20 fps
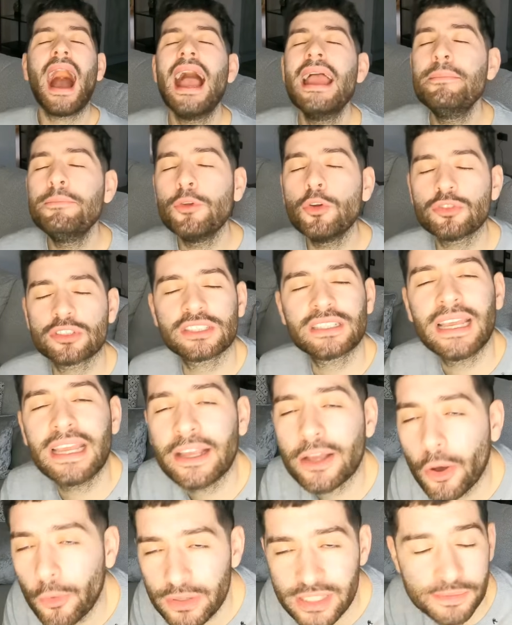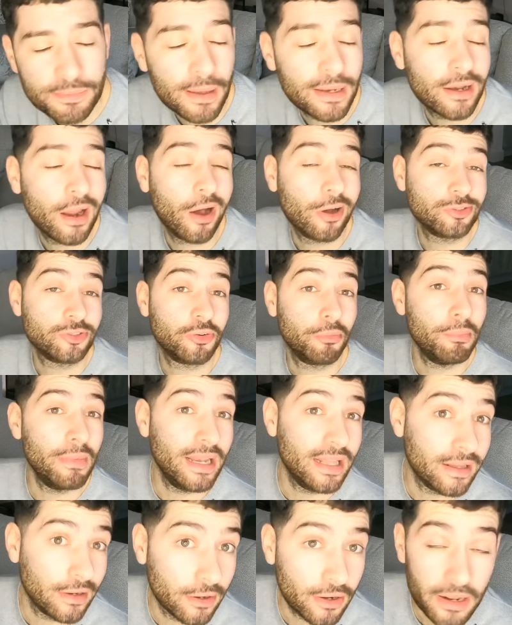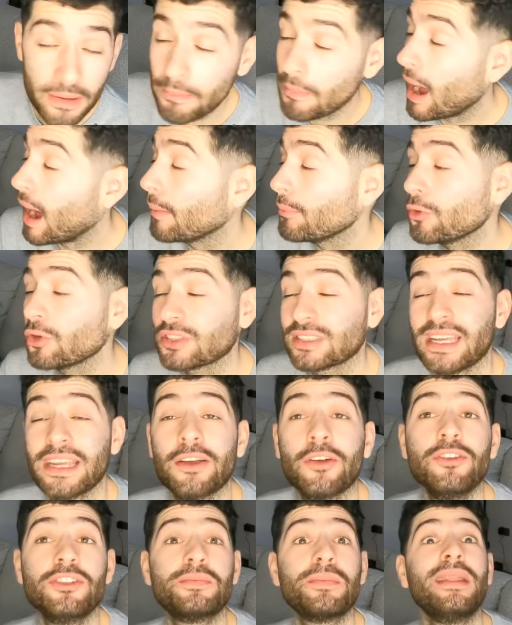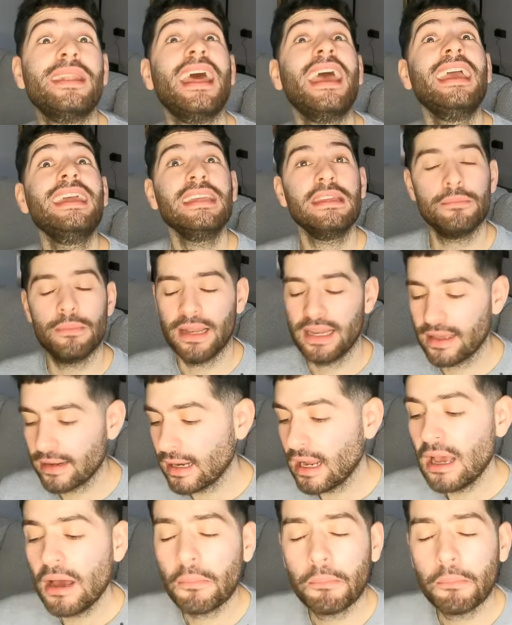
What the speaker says: I'm not saying go and spend 100 million on him. I'm not saying go spend 80 million.